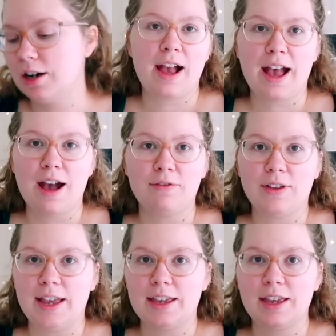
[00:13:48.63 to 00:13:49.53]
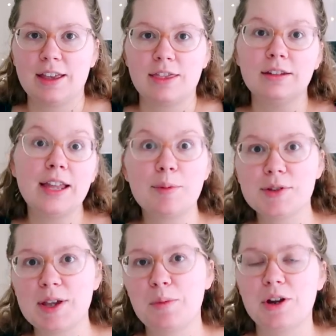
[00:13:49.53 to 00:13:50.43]
I have like the
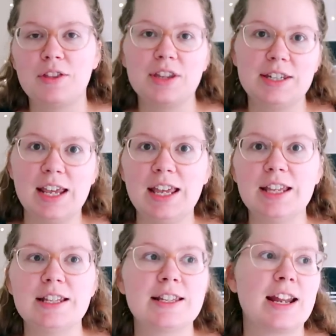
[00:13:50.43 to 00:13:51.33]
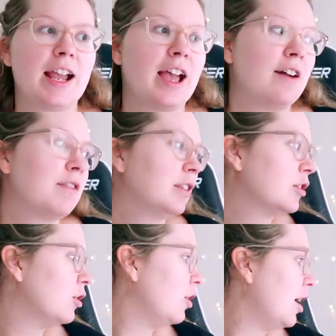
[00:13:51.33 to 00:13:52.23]
labels I put on the tins and I have the
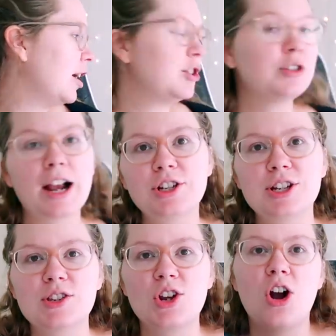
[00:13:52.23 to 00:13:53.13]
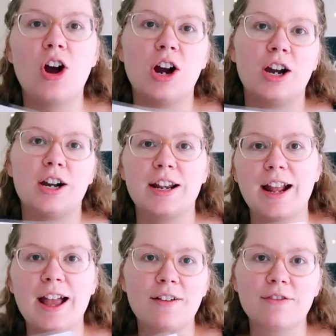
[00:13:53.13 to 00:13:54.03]
little uh, directions card and I
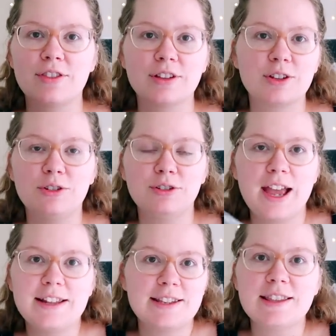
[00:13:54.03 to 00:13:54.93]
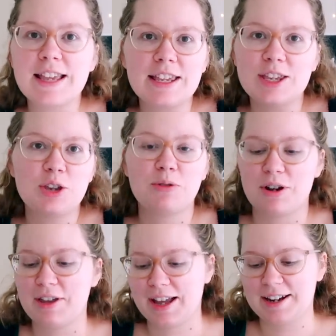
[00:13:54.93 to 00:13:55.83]
have the little Etsy thank you and
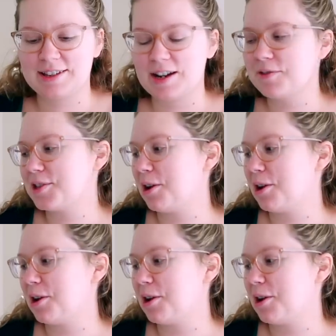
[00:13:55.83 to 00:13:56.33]
all that kind of stuff.